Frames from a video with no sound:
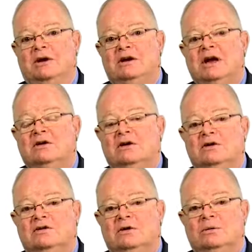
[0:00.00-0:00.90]

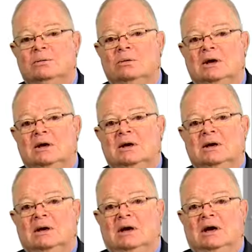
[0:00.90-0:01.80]
addicted to
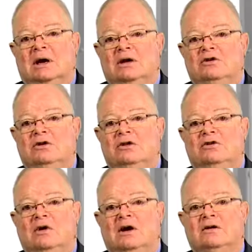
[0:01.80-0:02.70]
the
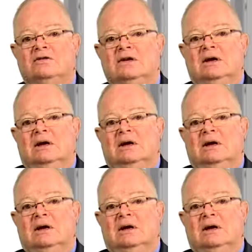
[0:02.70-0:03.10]
drugs.